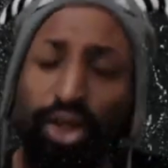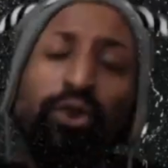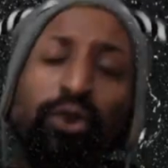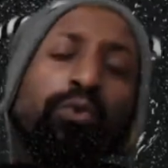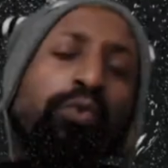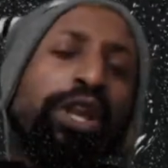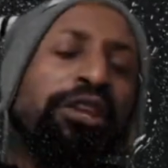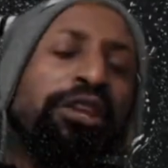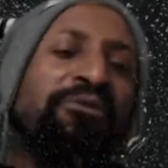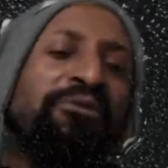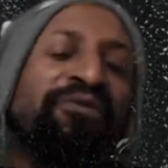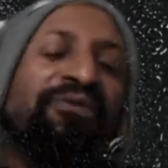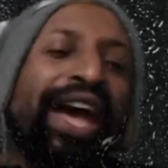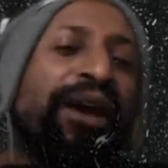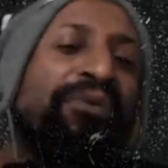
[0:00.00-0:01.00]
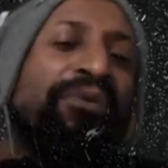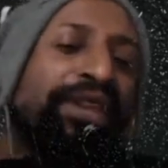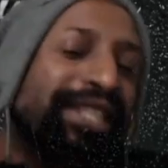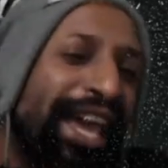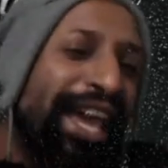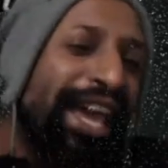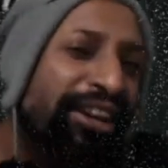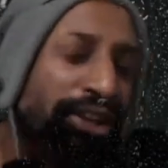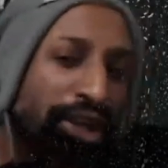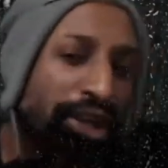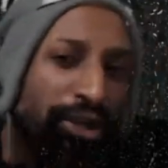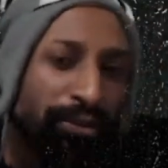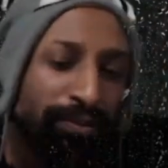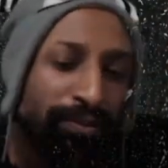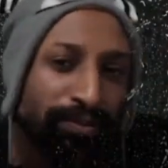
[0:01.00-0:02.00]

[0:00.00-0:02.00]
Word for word: when you found the dead girl,